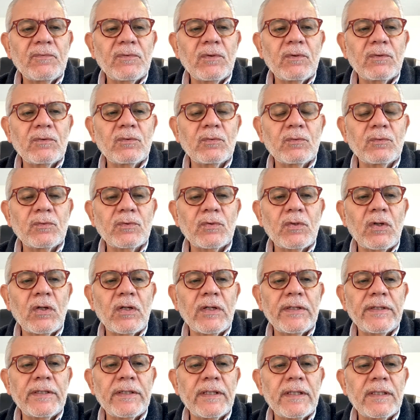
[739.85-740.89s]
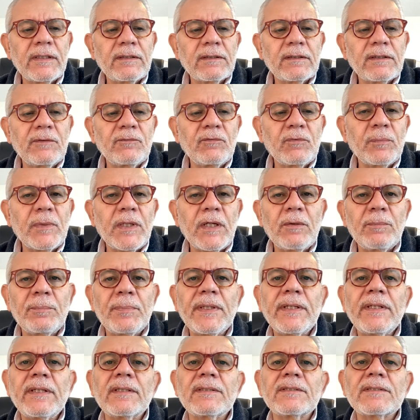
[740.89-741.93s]
to try and give you my
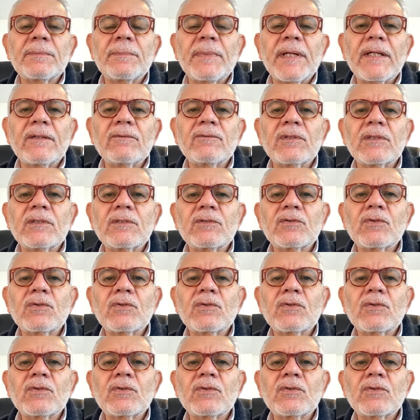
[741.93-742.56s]
opinions about it.